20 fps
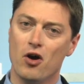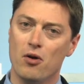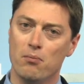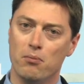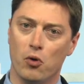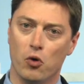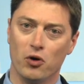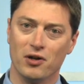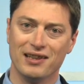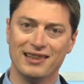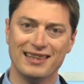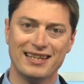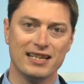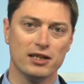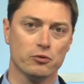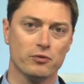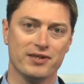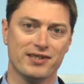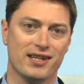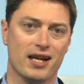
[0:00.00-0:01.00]
bore
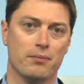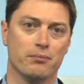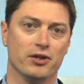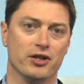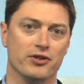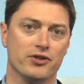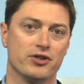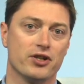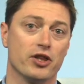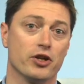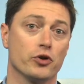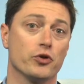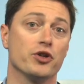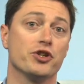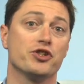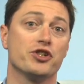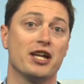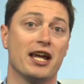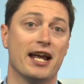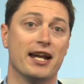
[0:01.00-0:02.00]
little resemblance to the
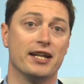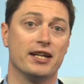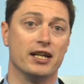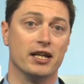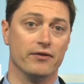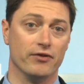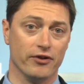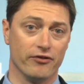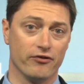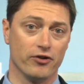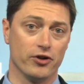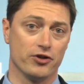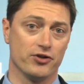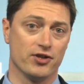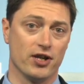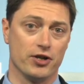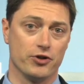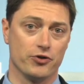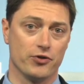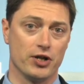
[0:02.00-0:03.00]
Christianity of the first
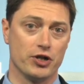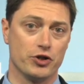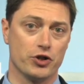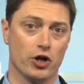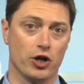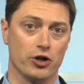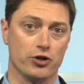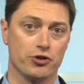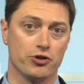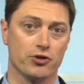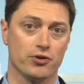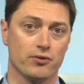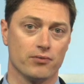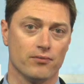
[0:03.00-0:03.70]
century church.